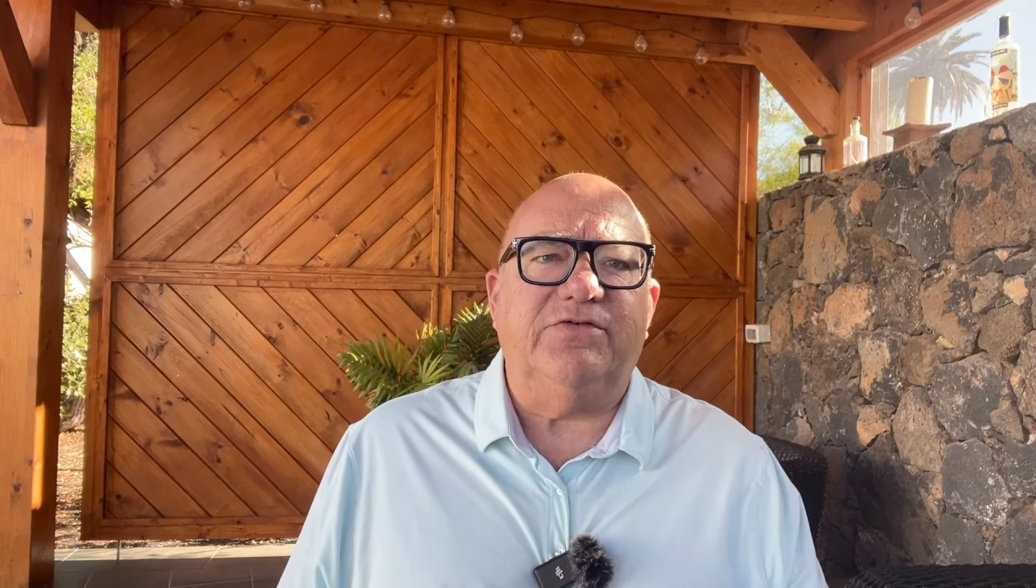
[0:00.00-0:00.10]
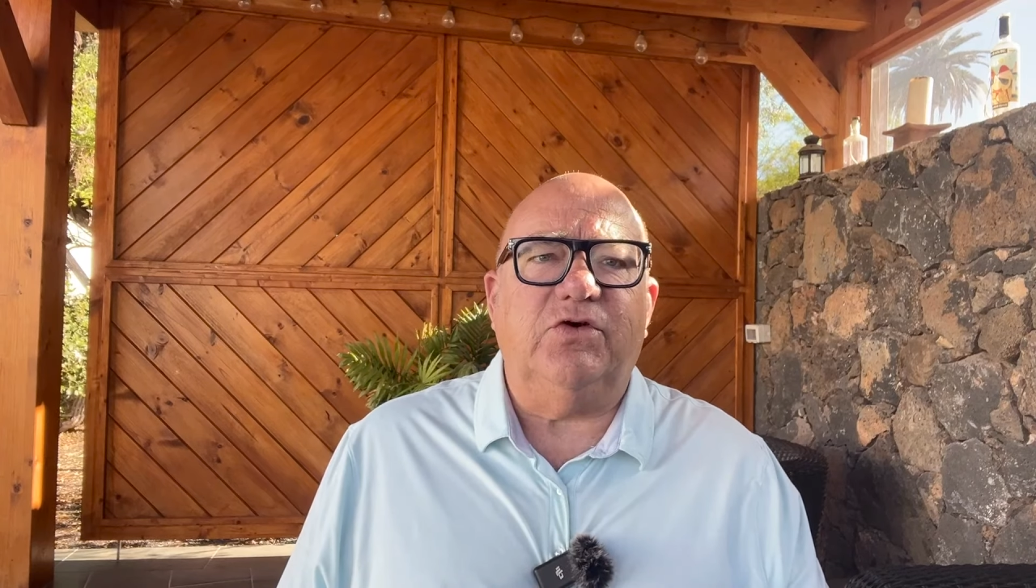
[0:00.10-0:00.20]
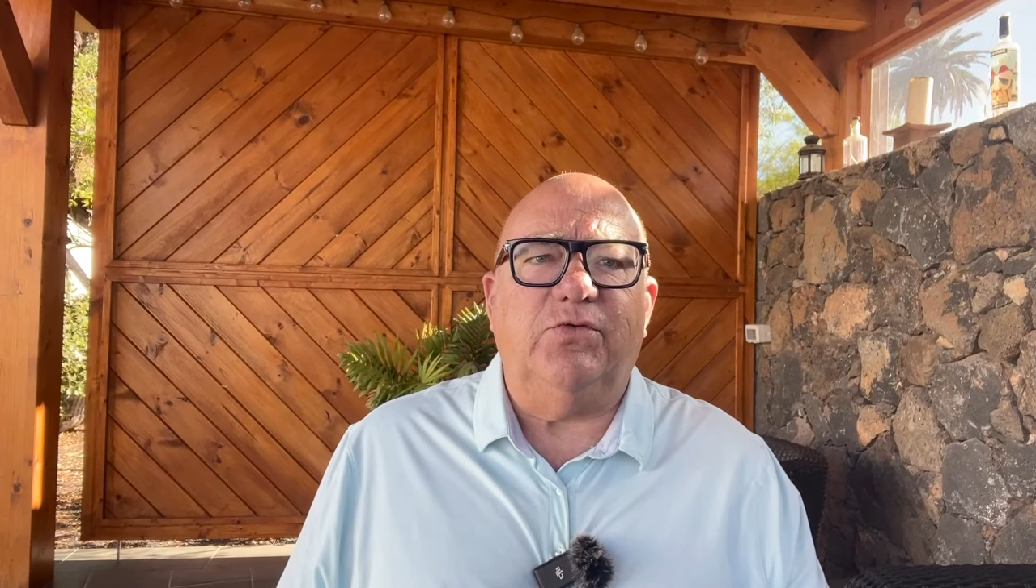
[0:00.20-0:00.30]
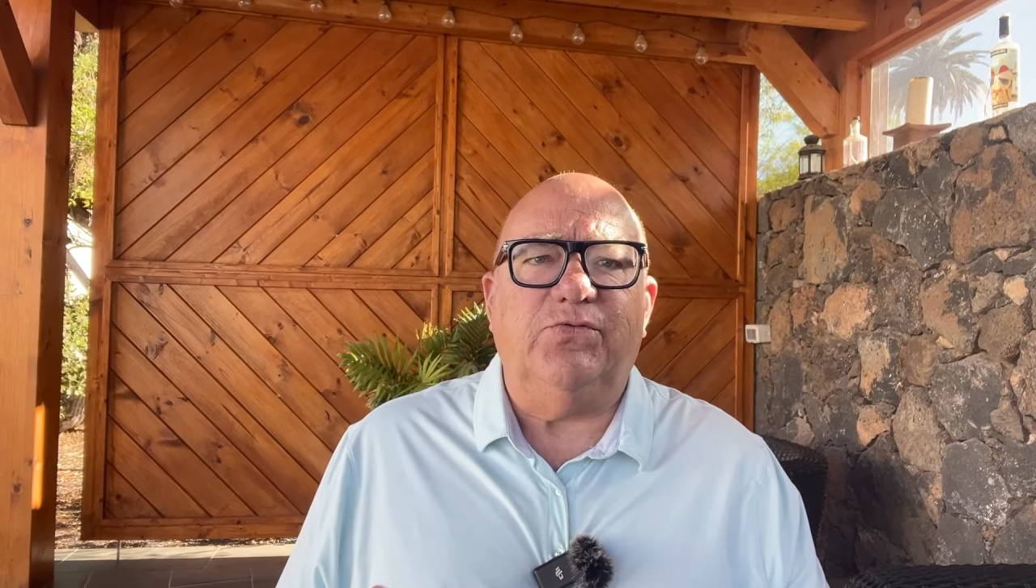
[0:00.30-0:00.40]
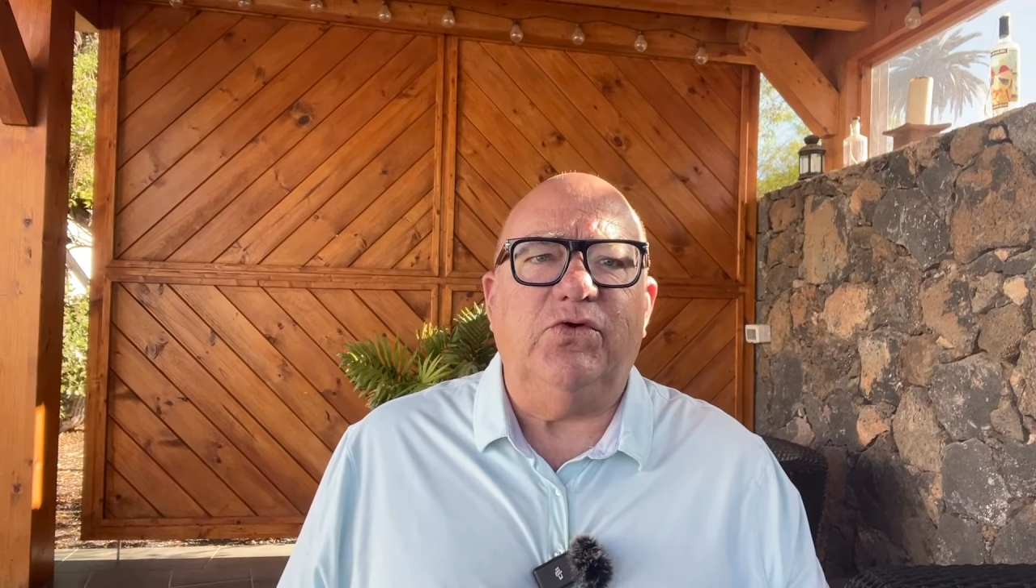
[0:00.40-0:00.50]

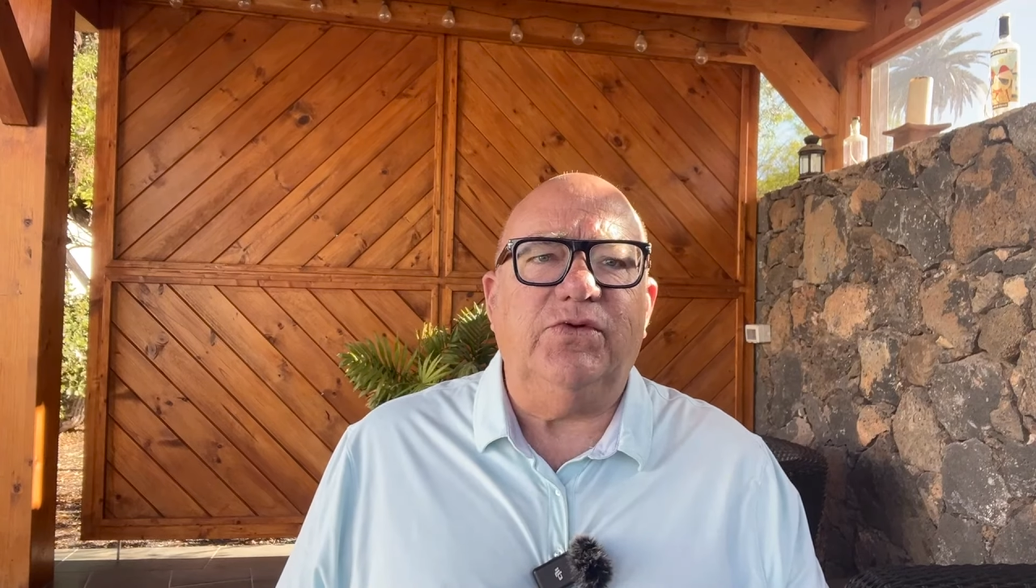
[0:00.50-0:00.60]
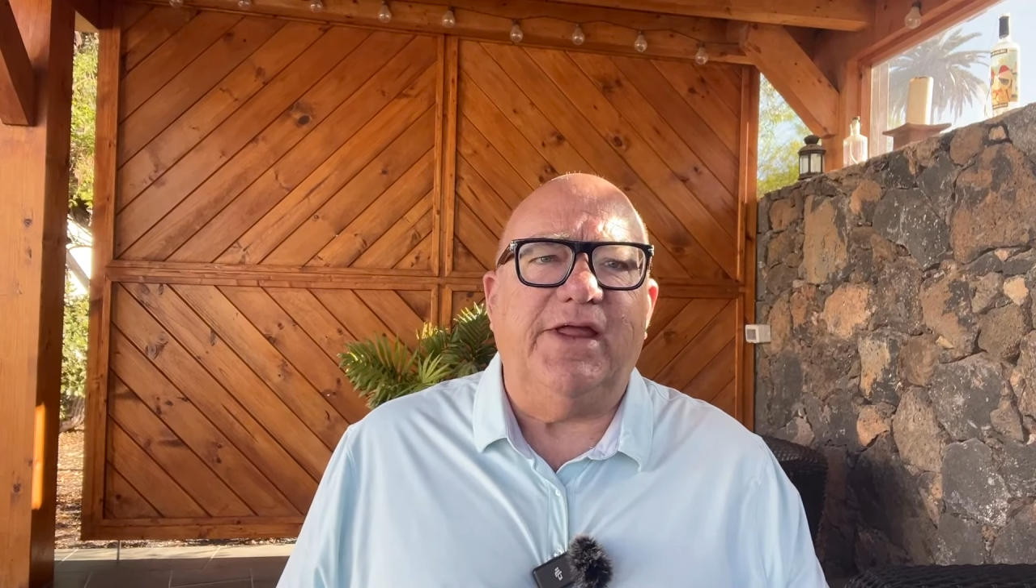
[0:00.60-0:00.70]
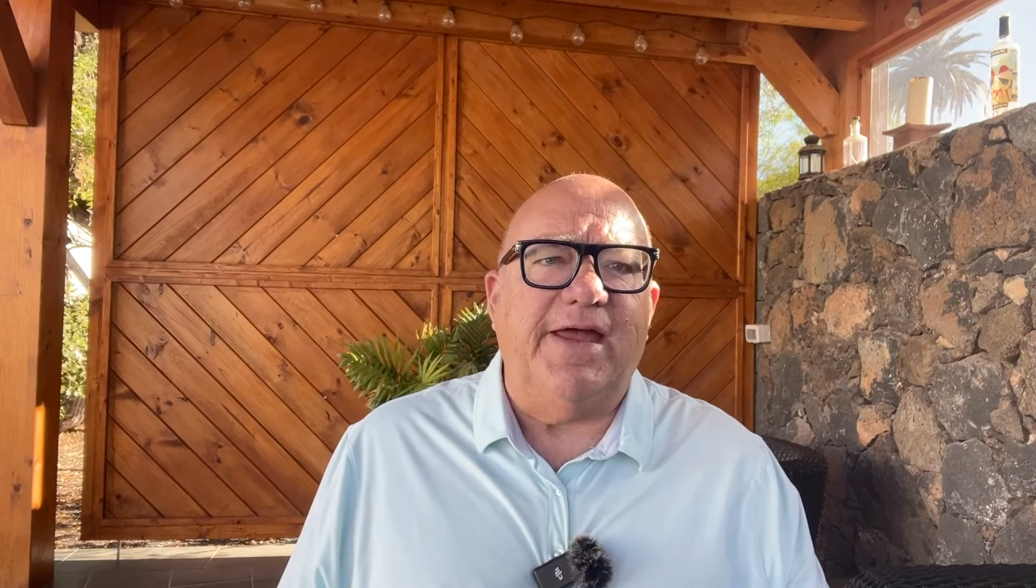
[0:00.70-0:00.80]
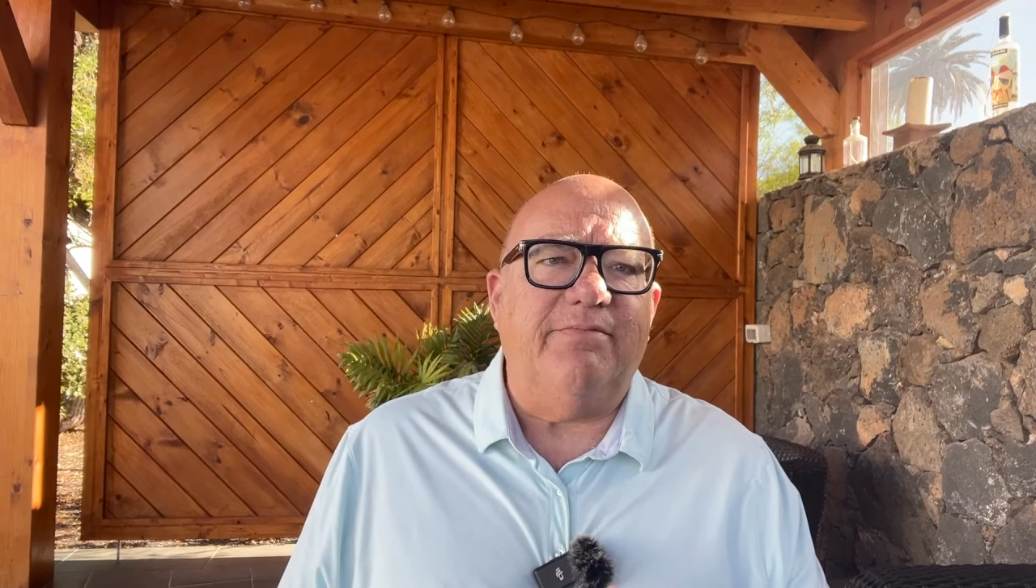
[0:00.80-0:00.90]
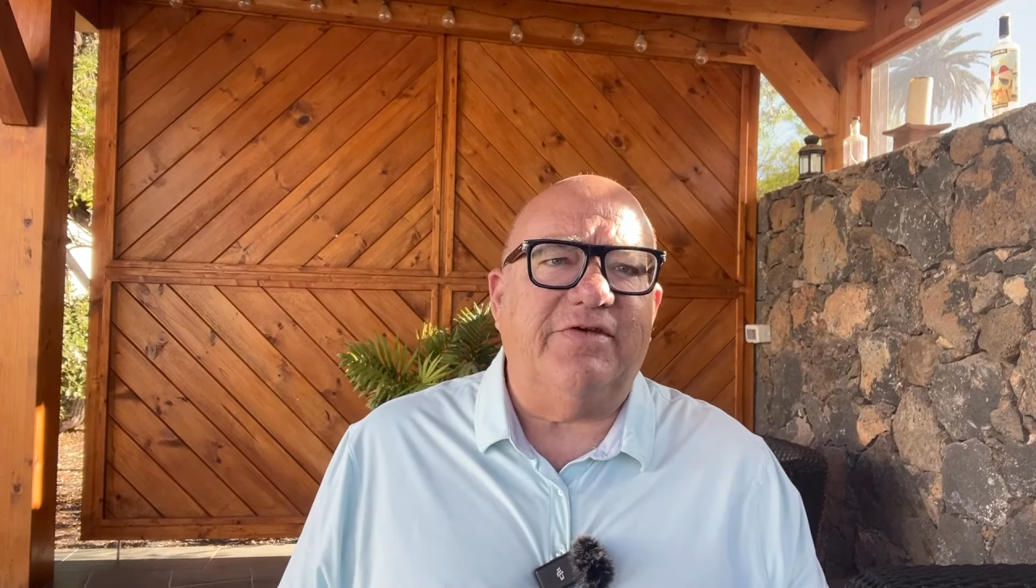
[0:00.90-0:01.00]
your full
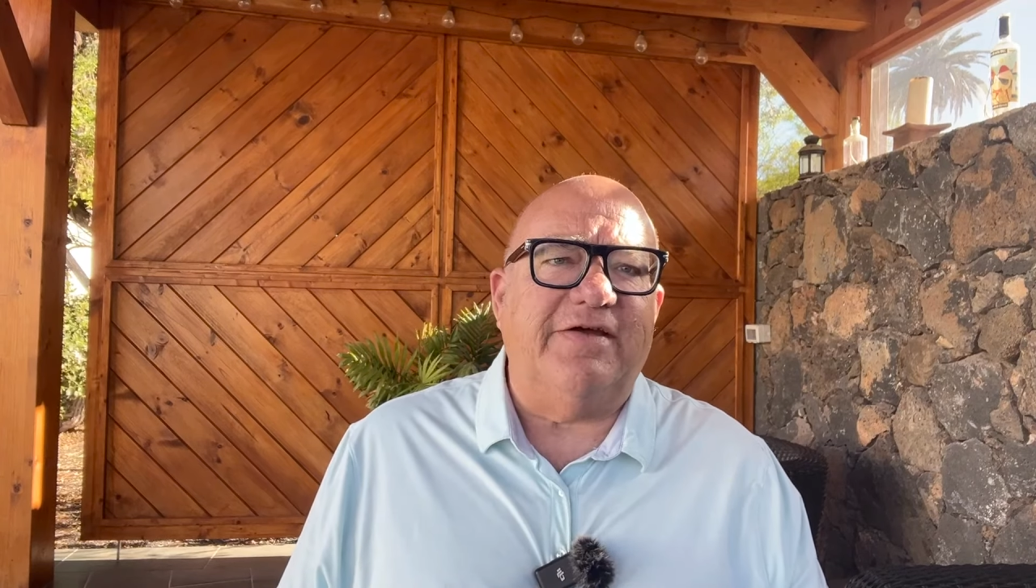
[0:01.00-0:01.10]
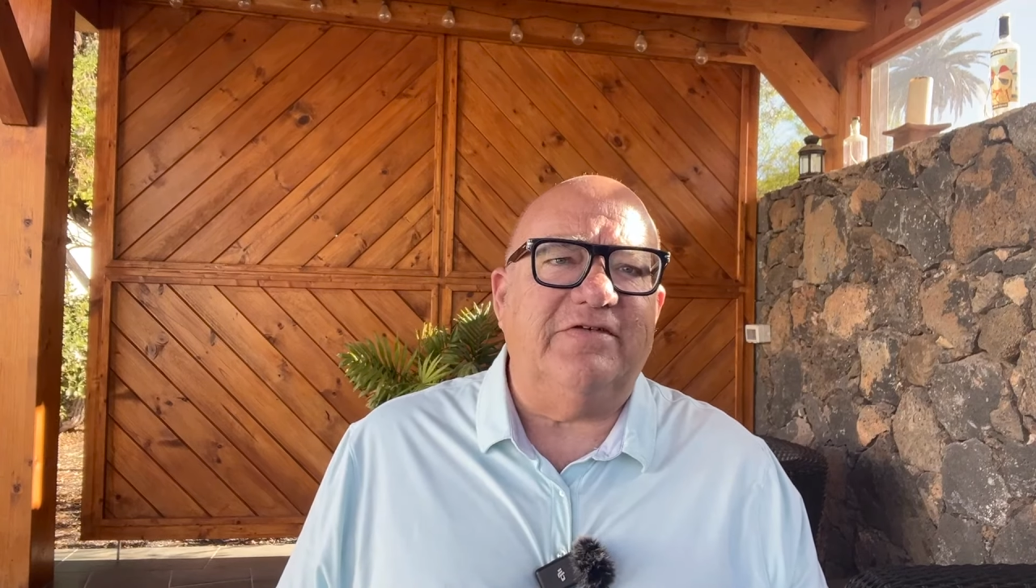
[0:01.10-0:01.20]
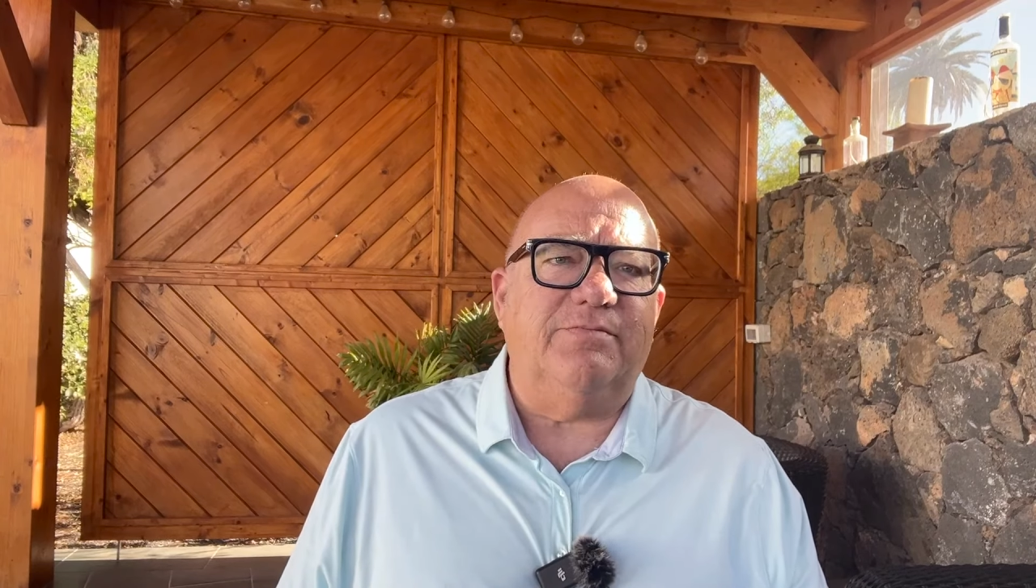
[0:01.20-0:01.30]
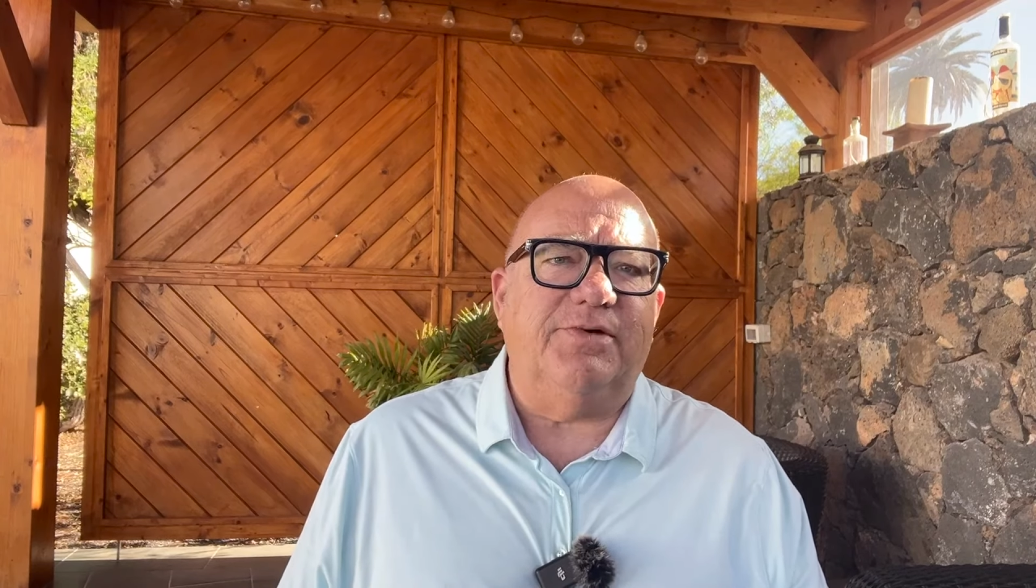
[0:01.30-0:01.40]
name, date of